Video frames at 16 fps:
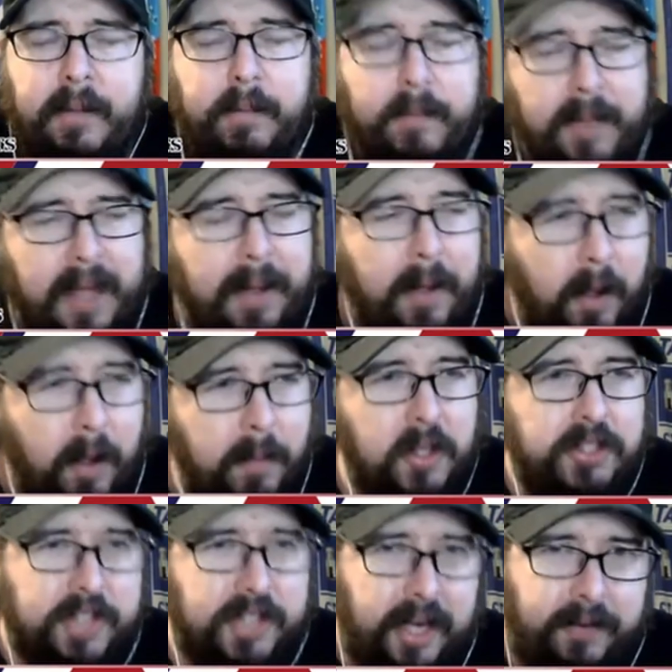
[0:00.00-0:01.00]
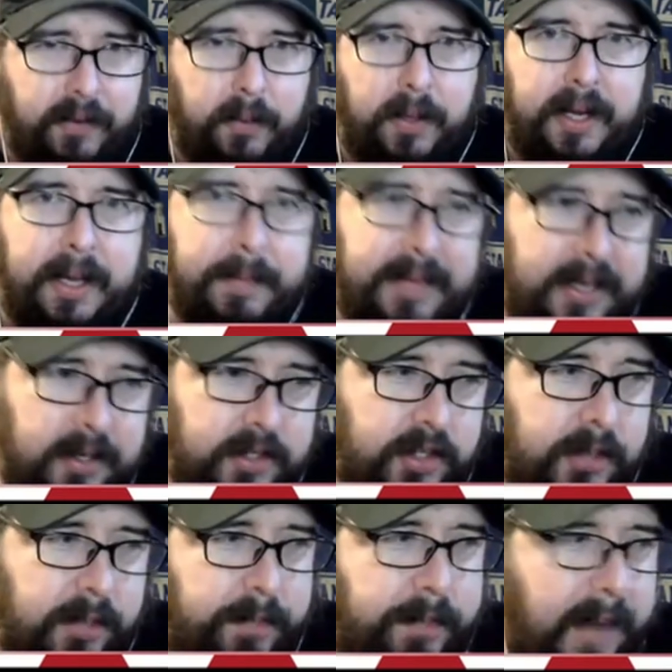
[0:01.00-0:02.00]
Not almost everyone. I mean, there's
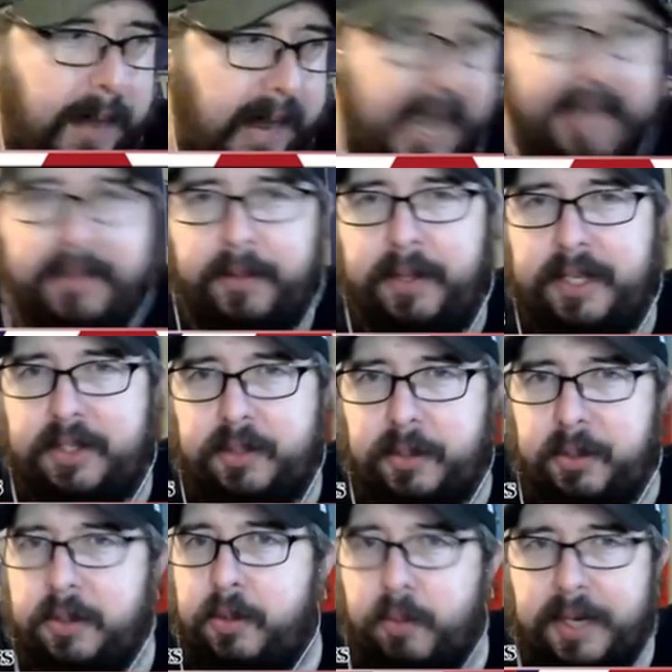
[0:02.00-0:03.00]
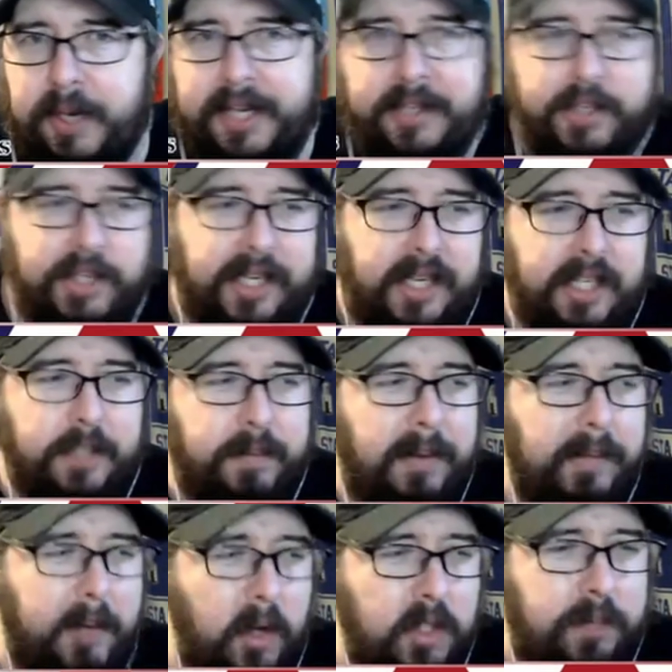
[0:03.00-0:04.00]
some athletes or great genes,
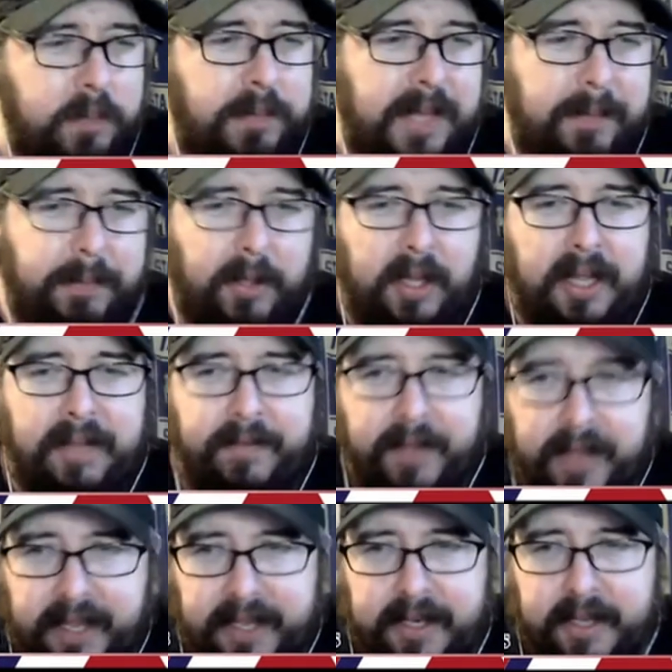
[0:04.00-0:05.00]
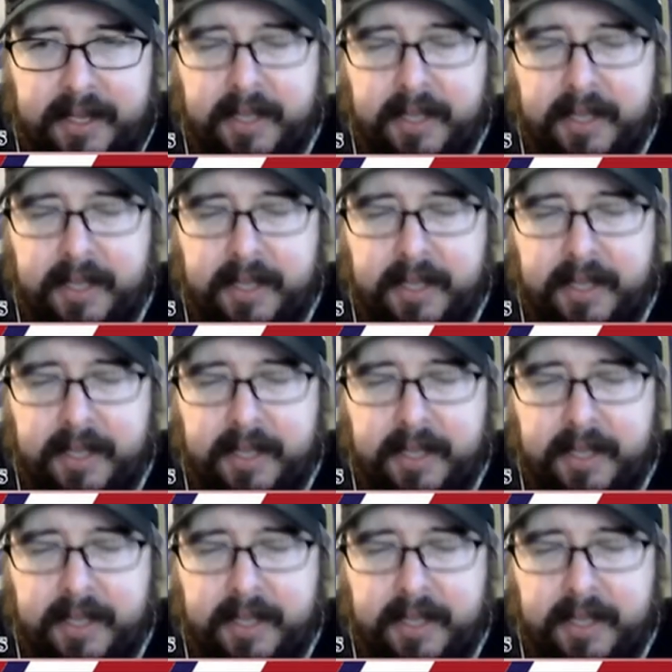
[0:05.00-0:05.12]
but most people have hit